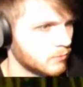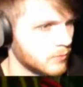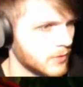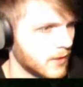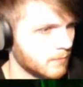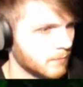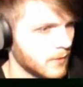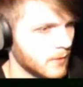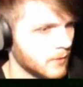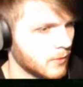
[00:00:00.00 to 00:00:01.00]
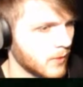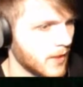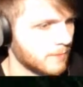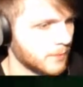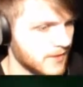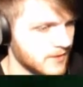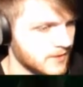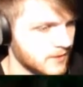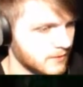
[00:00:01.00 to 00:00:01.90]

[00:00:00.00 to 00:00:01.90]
Retry. Grind, please.